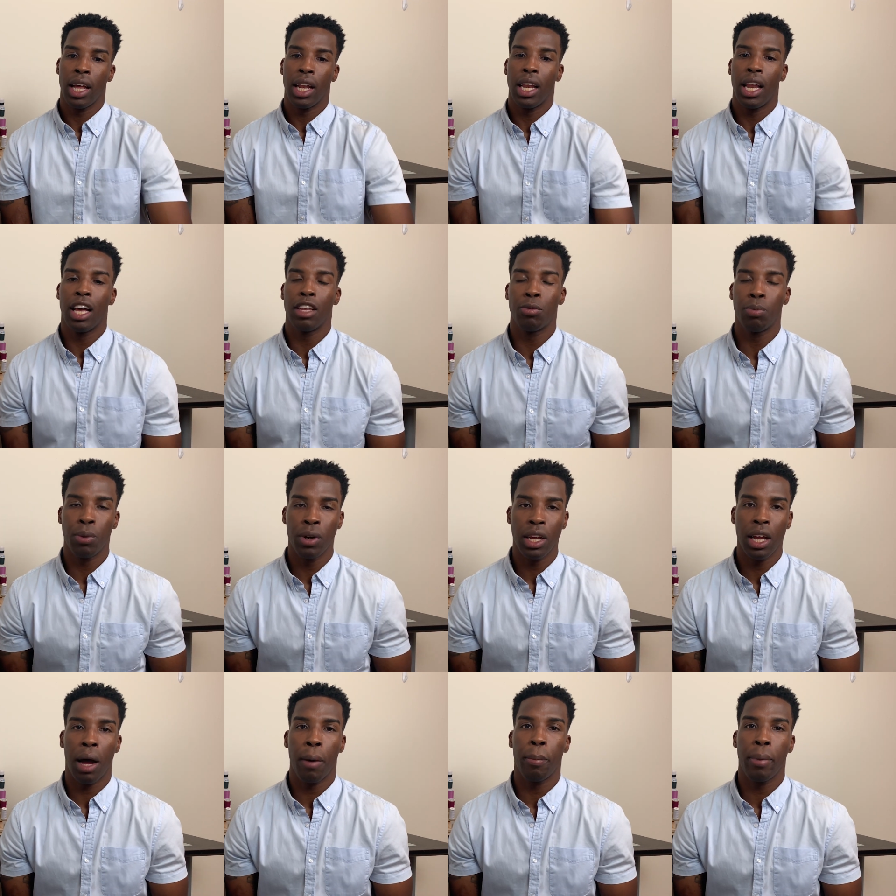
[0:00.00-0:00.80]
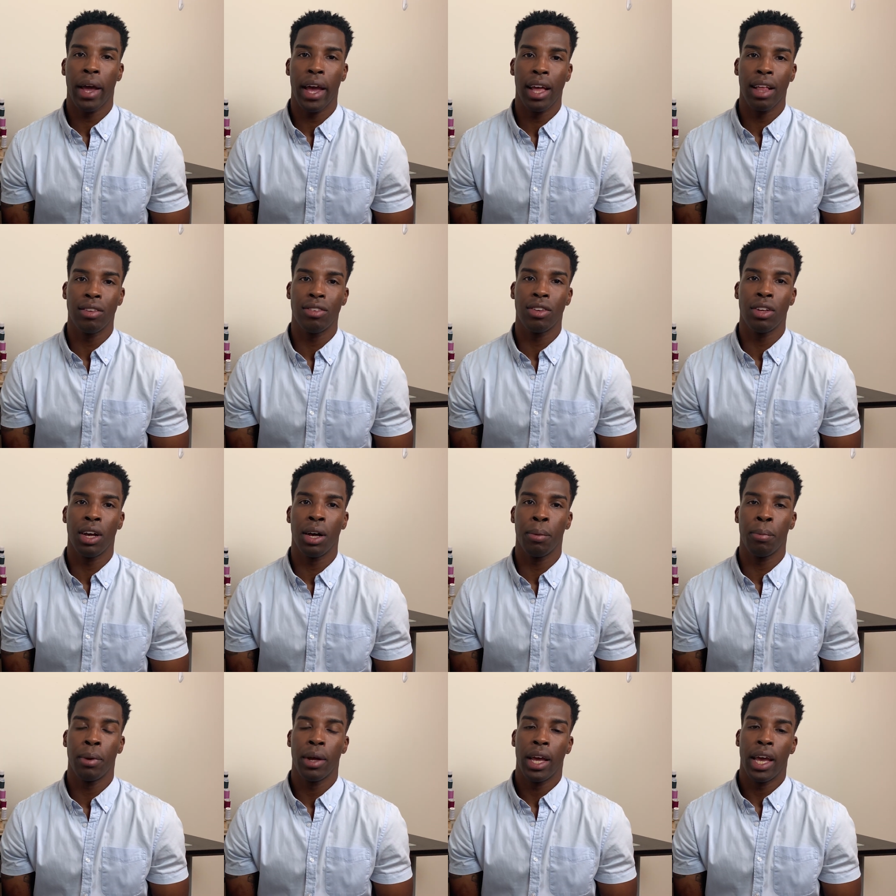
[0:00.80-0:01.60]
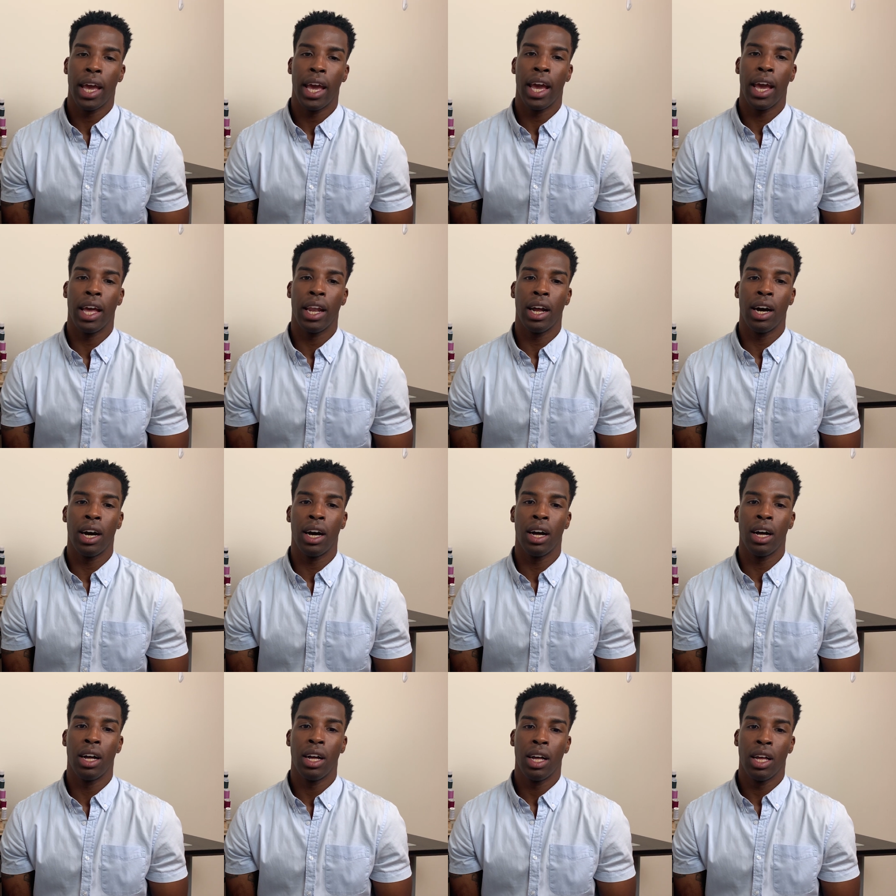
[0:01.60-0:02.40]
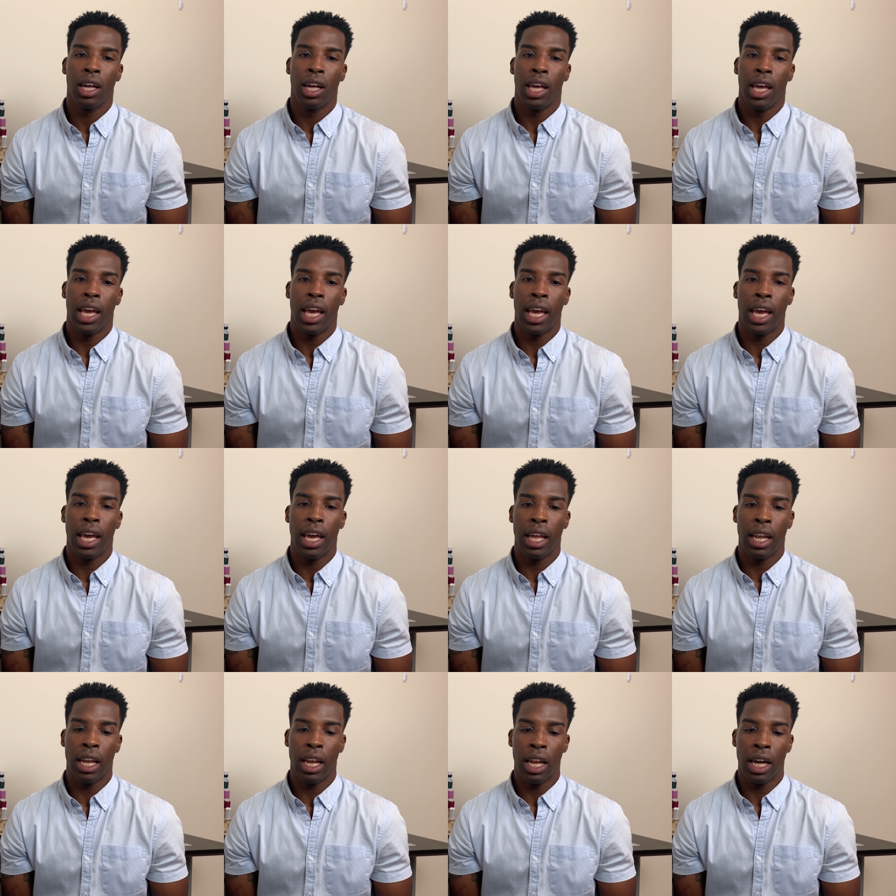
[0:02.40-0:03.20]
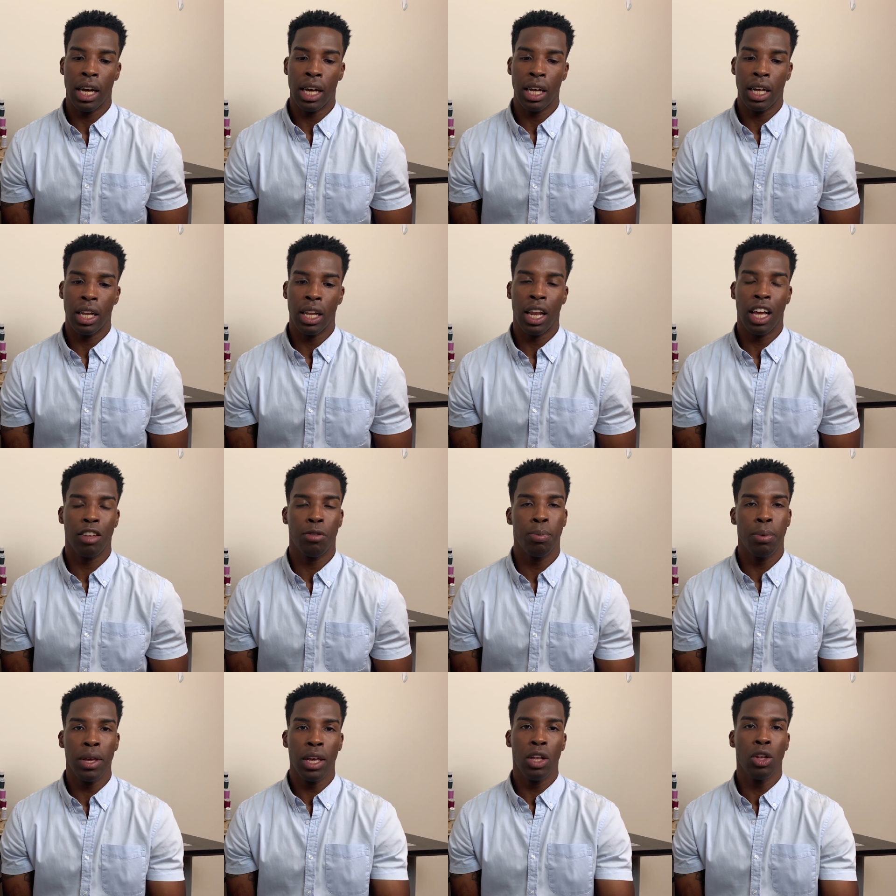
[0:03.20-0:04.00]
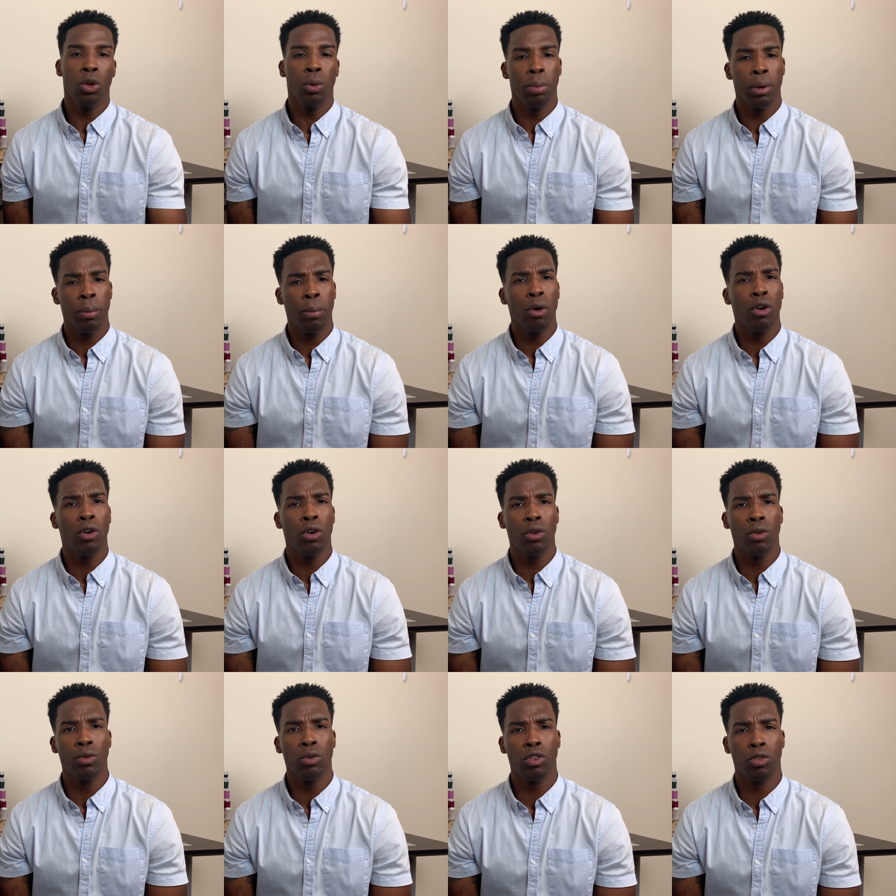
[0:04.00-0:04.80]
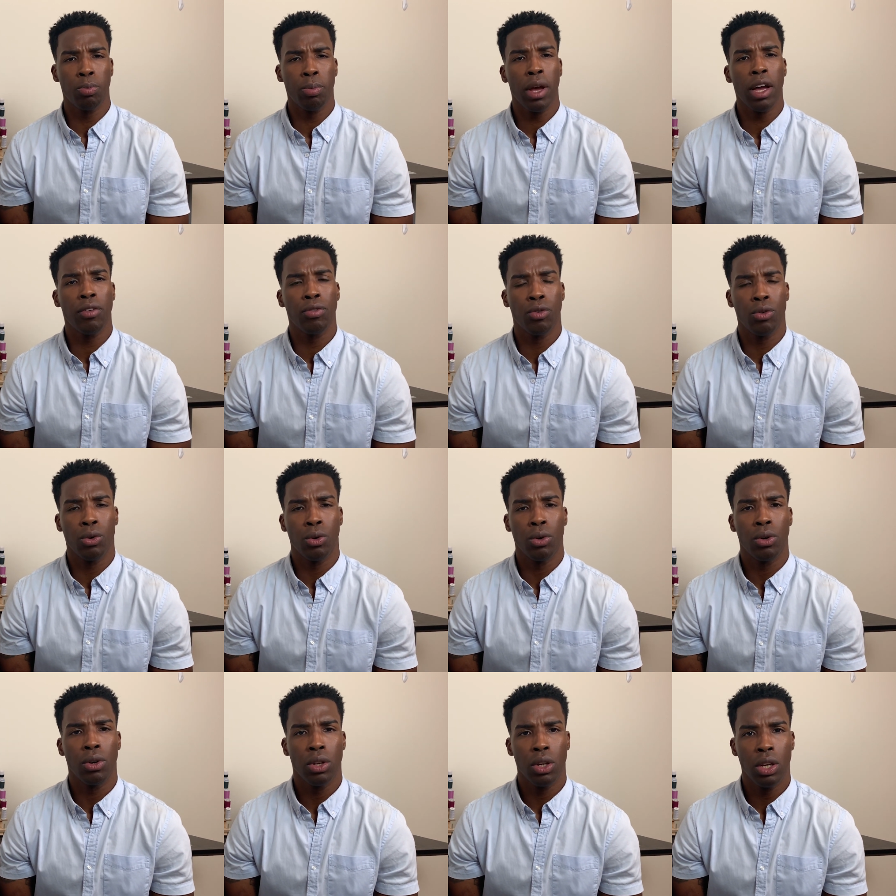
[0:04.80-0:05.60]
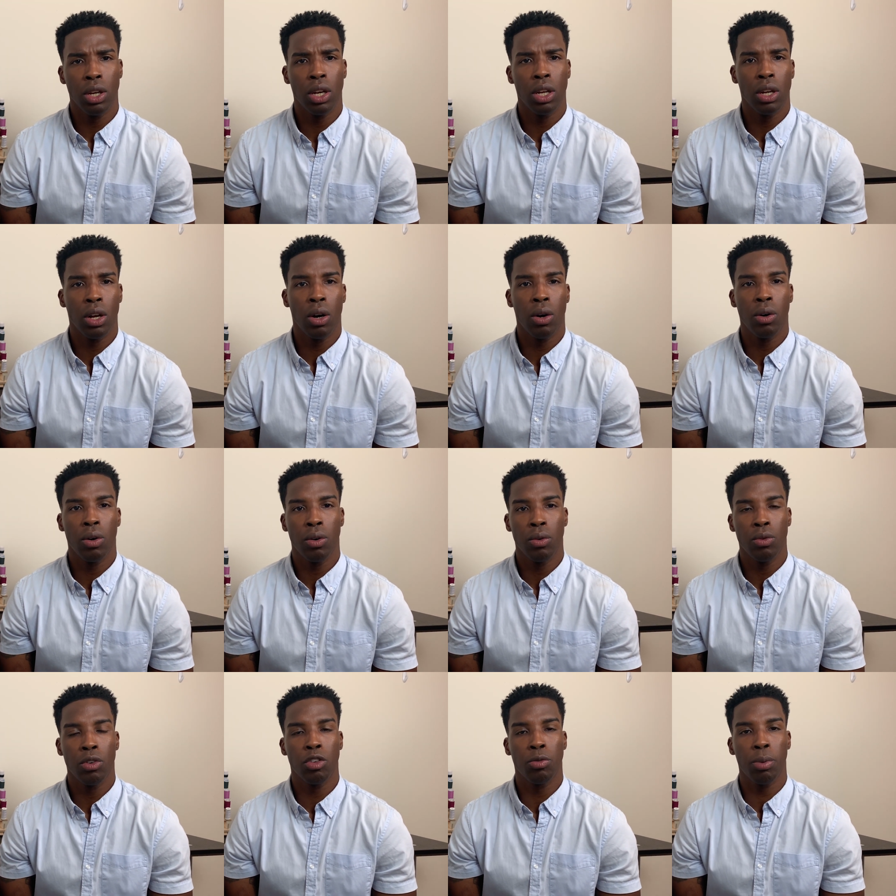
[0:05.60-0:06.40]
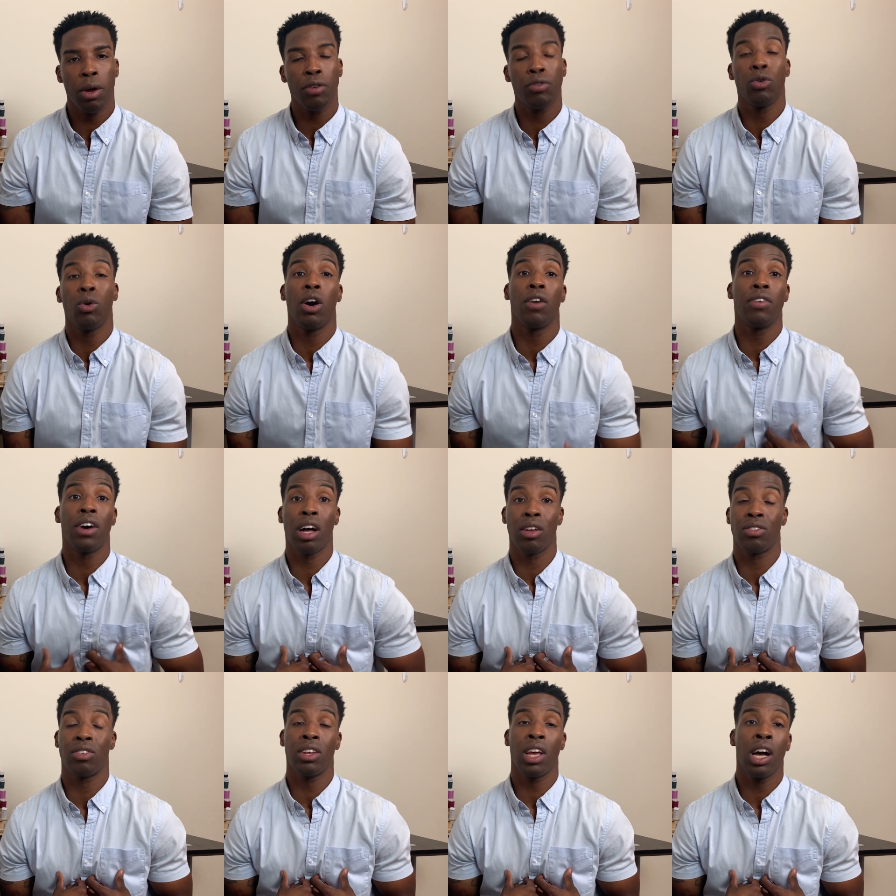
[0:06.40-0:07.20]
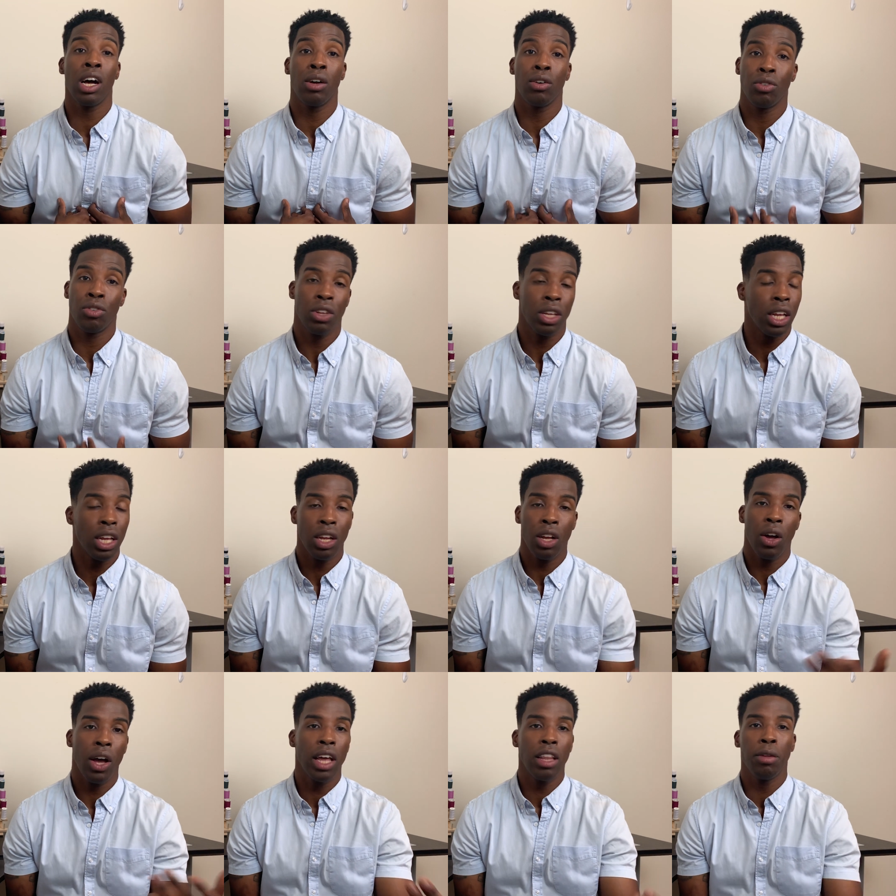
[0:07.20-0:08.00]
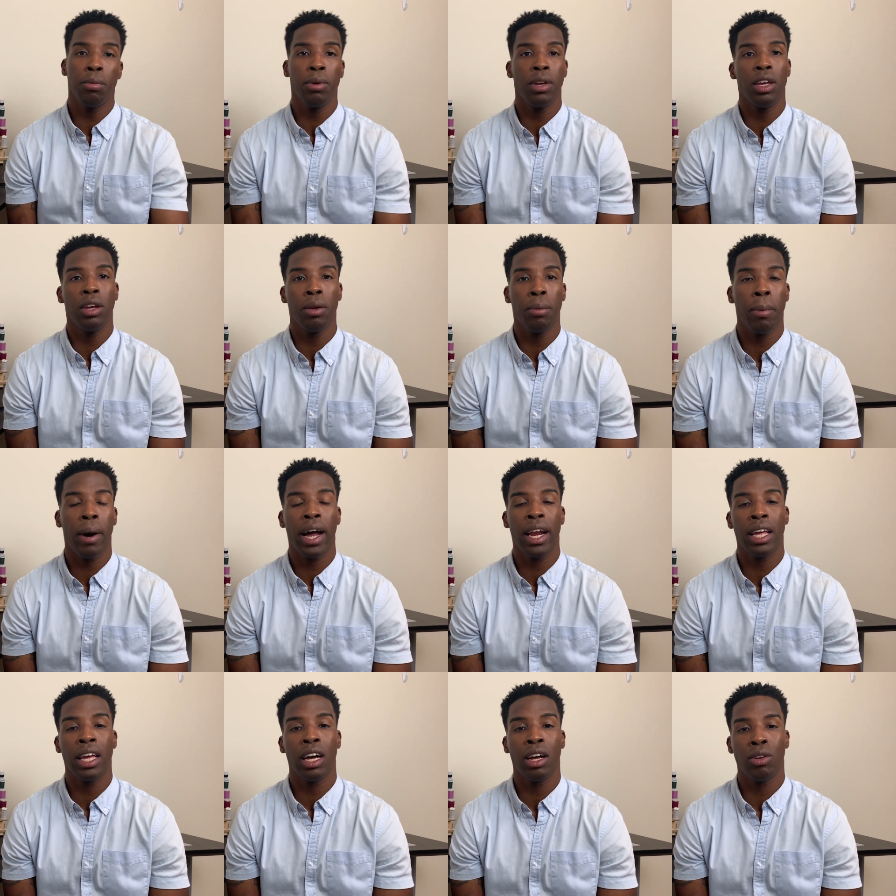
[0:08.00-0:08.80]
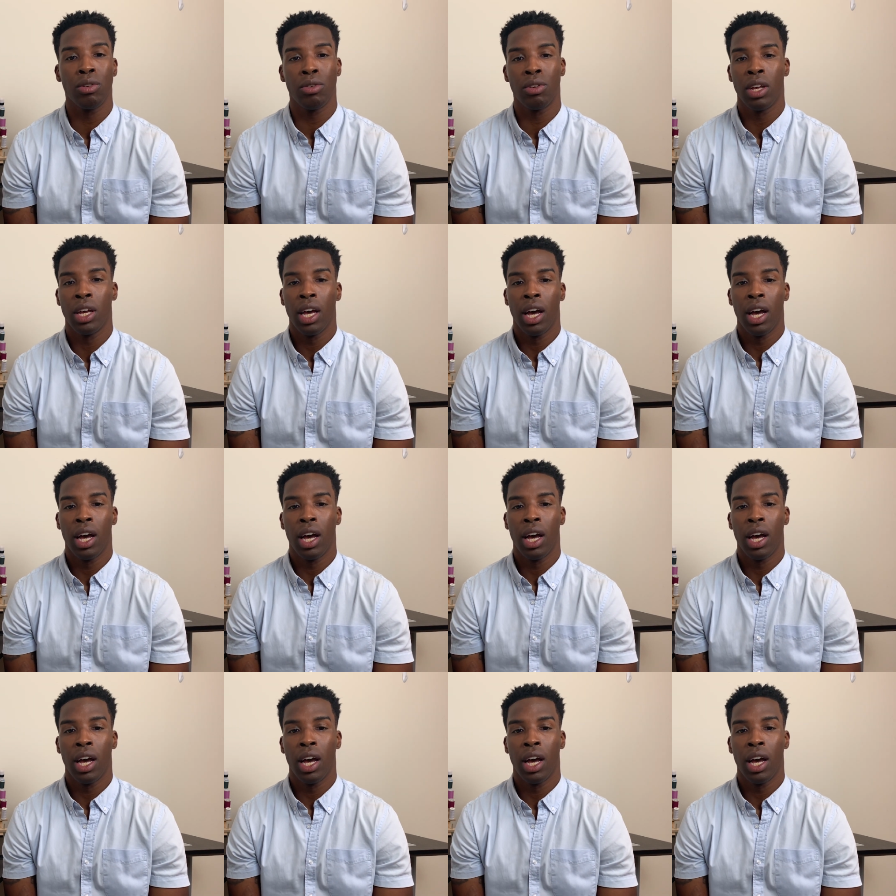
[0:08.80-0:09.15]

Let's bring our pants up, and let's be a little bit more respectful, you know, respectful of ourselves. It don't have to be anybody else.